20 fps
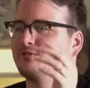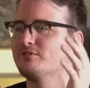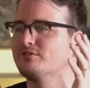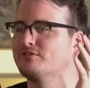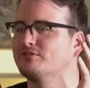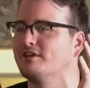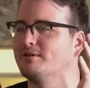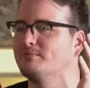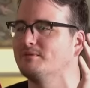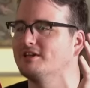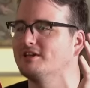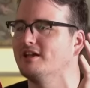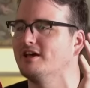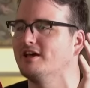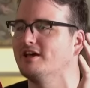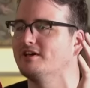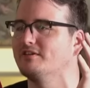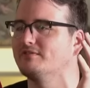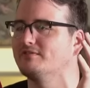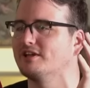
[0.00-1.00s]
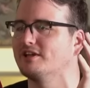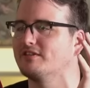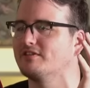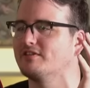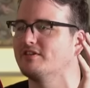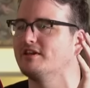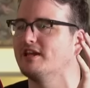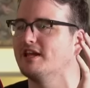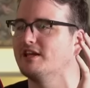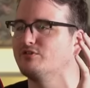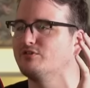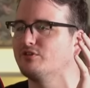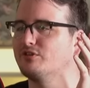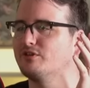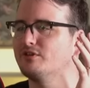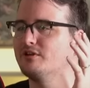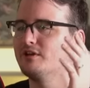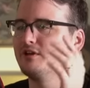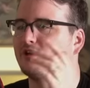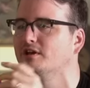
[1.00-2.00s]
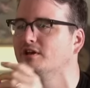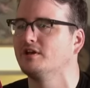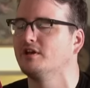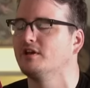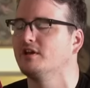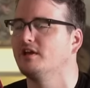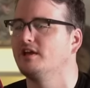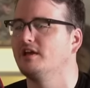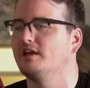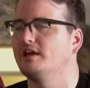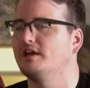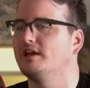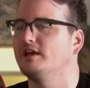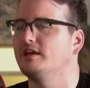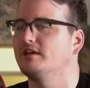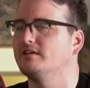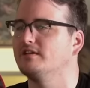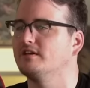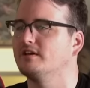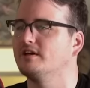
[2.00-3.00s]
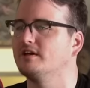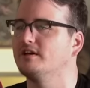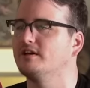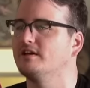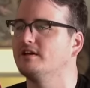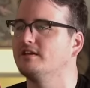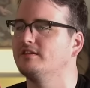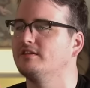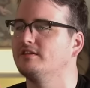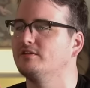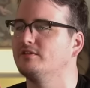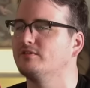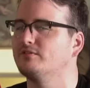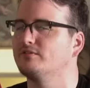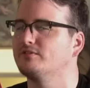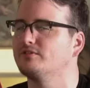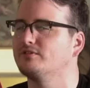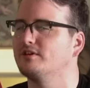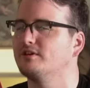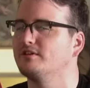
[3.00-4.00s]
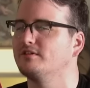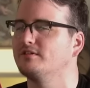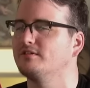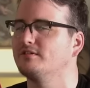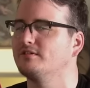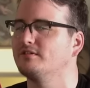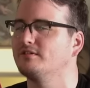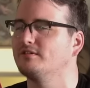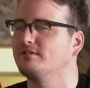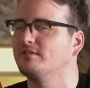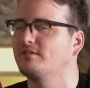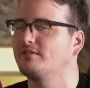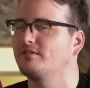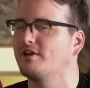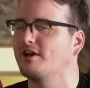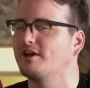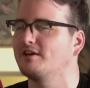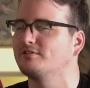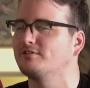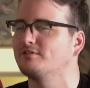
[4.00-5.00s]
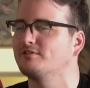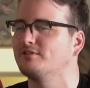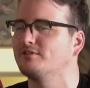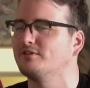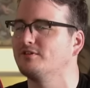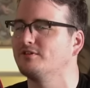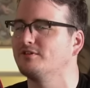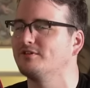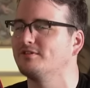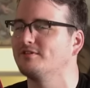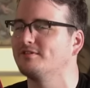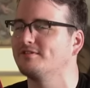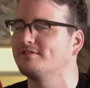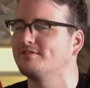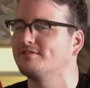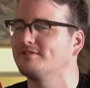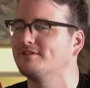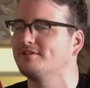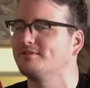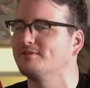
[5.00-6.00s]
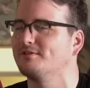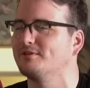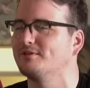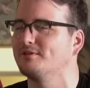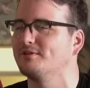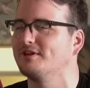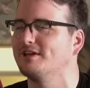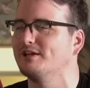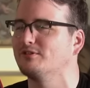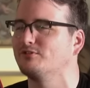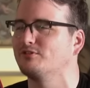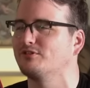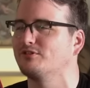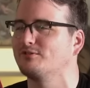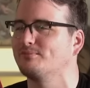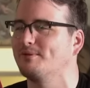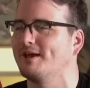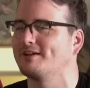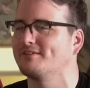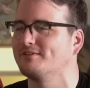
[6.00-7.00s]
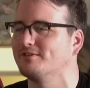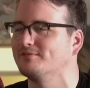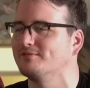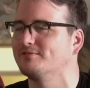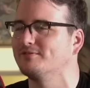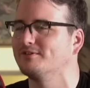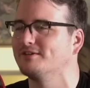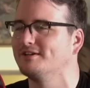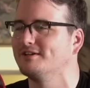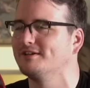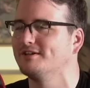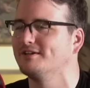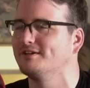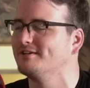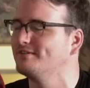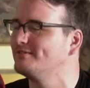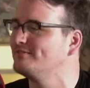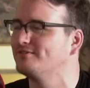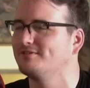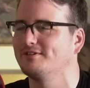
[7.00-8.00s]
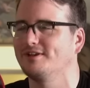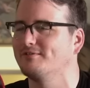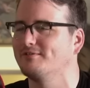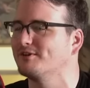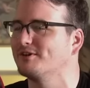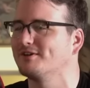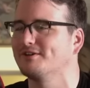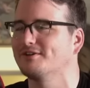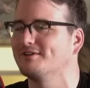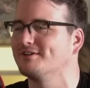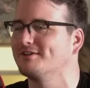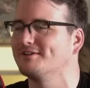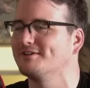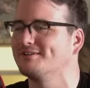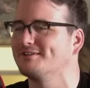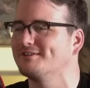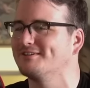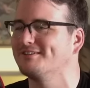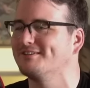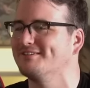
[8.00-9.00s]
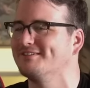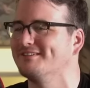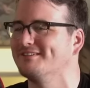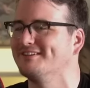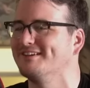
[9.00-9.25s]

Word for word: stimuli of like the nature. Yeah. And uh, and then all of a sudden, the thoughts turned. Eh, they were introspective. It's never good. It was